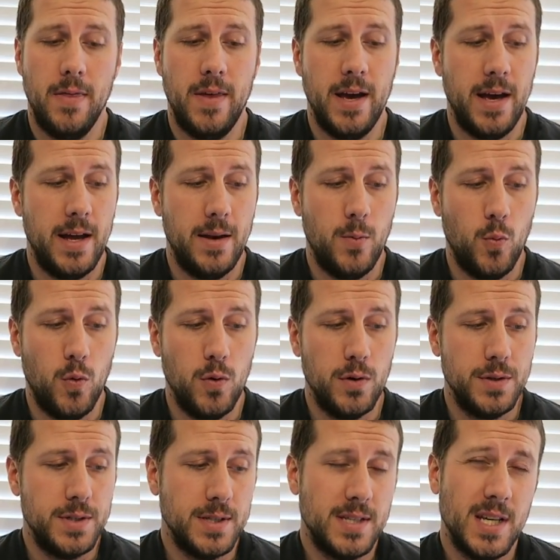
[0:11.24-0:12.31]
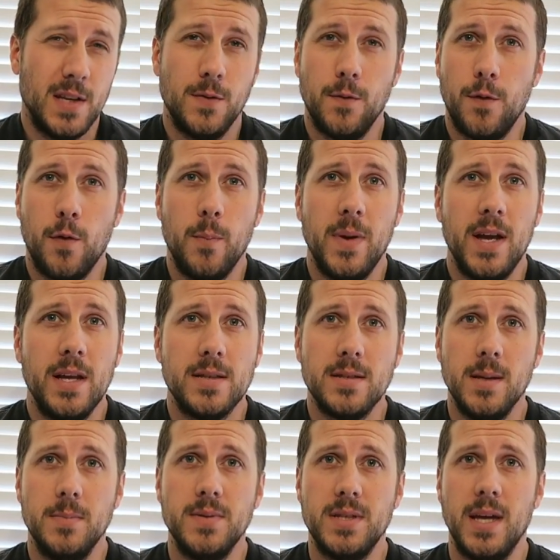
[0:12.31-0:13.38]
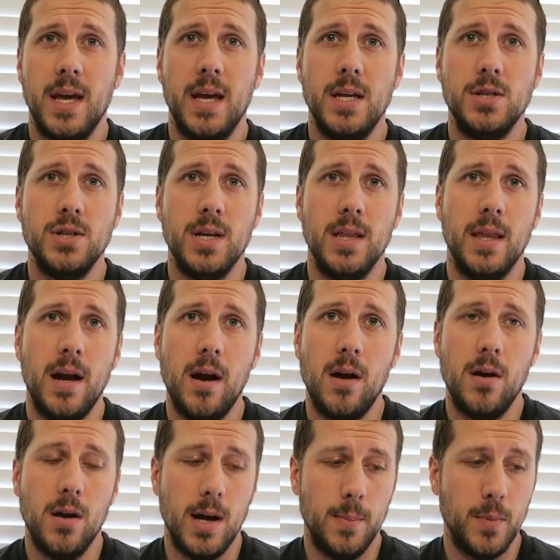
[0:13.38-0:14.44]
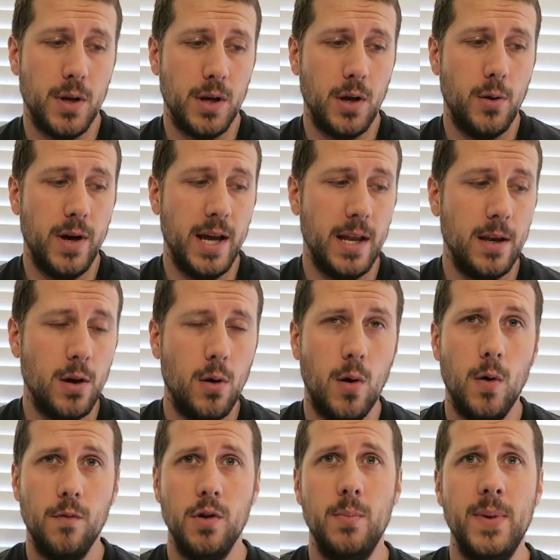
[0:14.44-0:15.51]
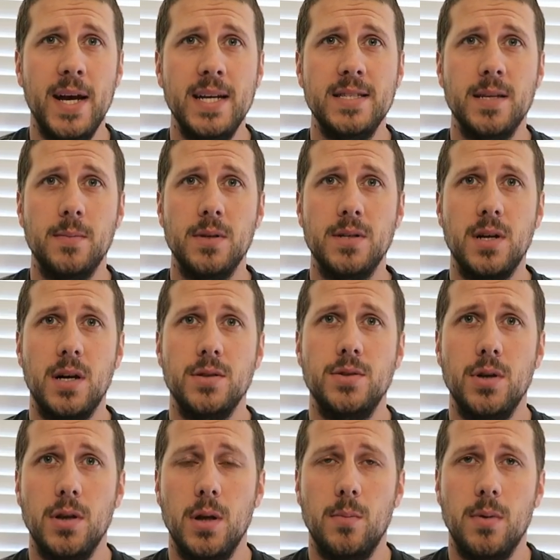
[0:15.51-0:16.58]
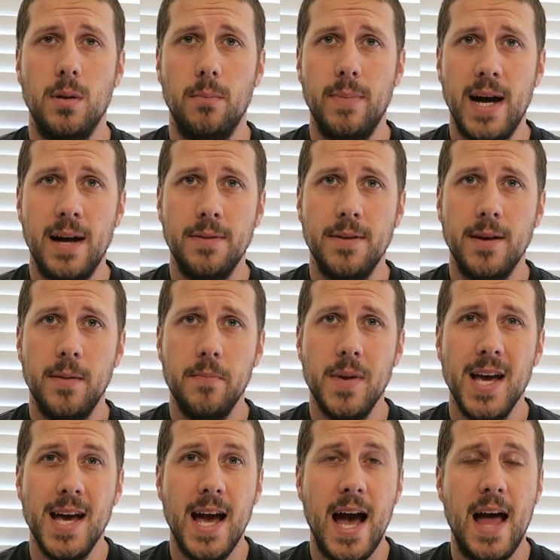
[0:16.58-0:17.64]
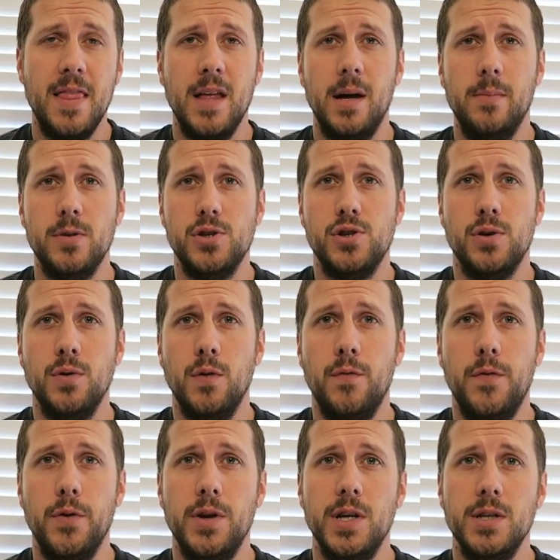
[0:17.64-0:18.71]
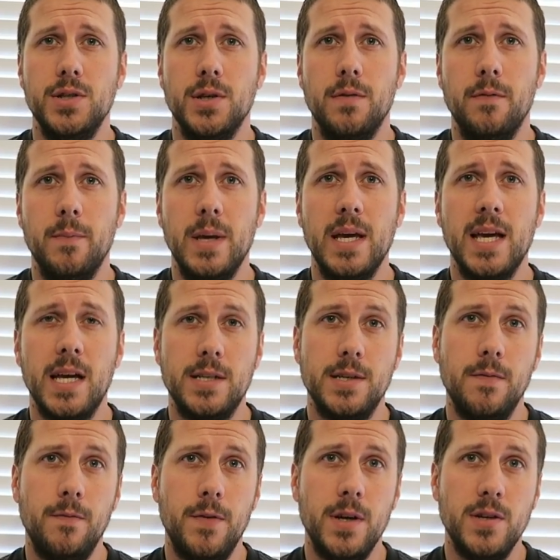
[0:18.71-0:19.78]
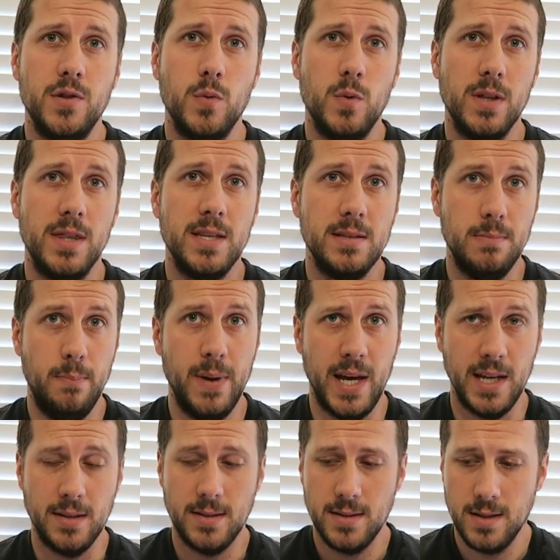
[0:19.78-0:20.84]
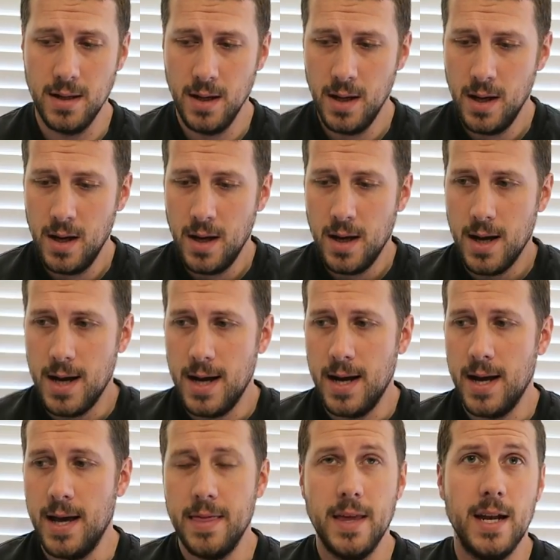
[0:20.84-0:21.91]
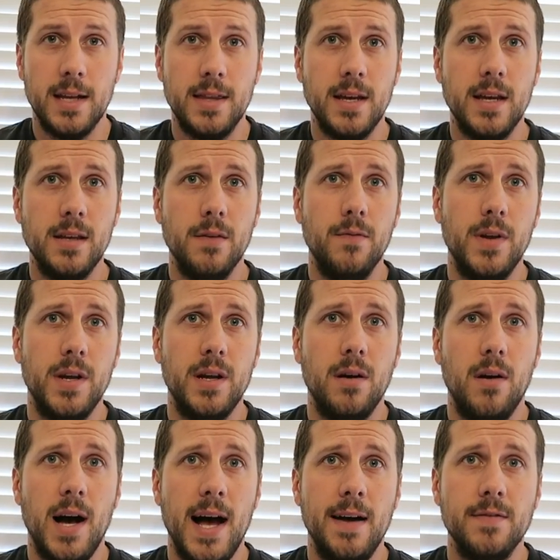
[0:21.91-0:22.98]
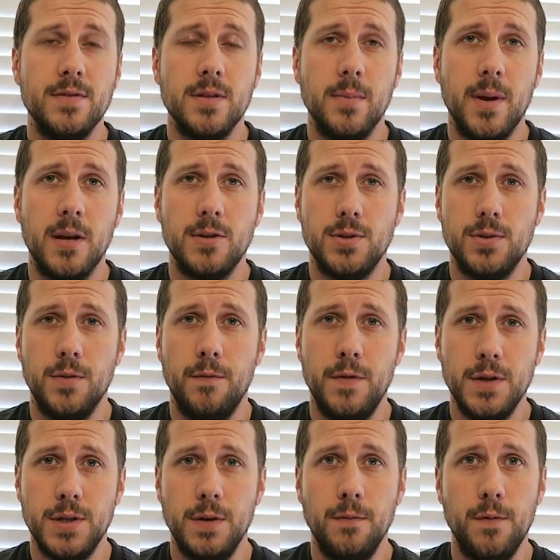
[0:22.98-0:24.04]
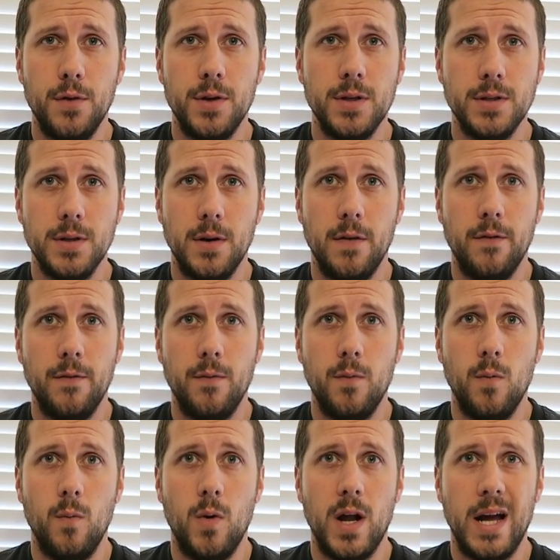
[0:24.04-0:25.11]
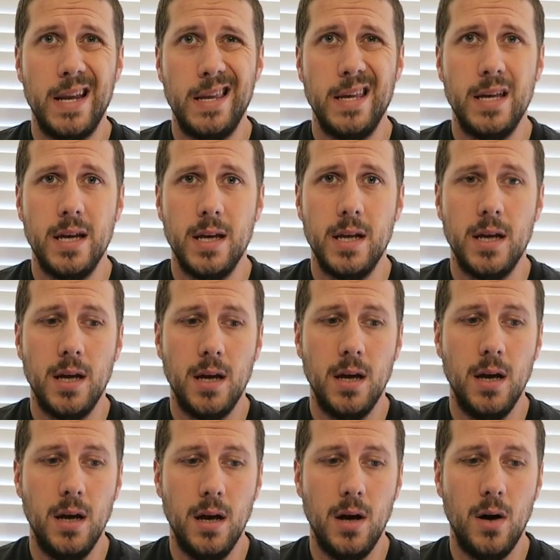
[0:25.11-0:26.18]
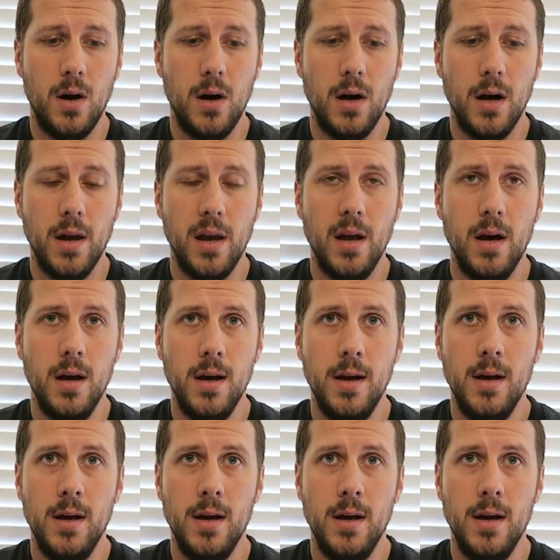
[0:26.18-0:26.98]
that were successful for me at some stage in there. I'm going to go ahead and go over the baits, I'm going to talk to you a little bit about them, and then I'm going to show you footage of me catching fish with these baits. And then at the end of the video I'll have some extra fishing footage of what I did on